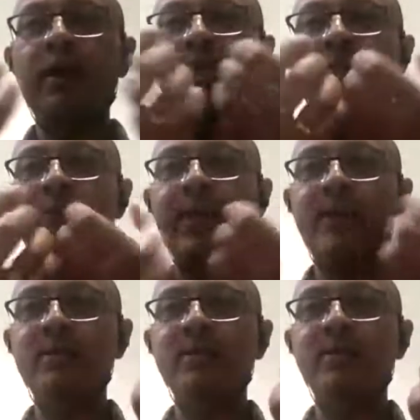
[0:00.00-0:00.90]

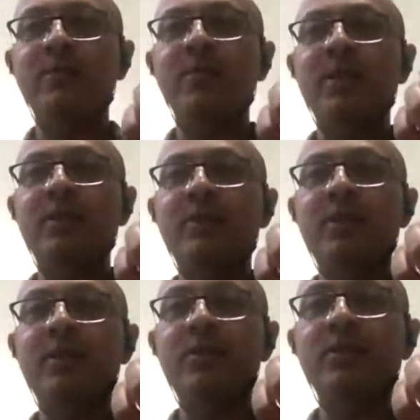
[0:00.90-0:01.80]
aspects,
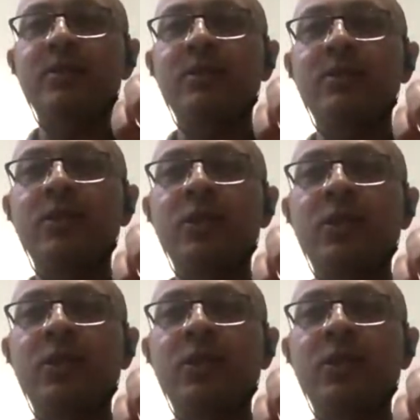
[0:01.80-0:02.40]
there is this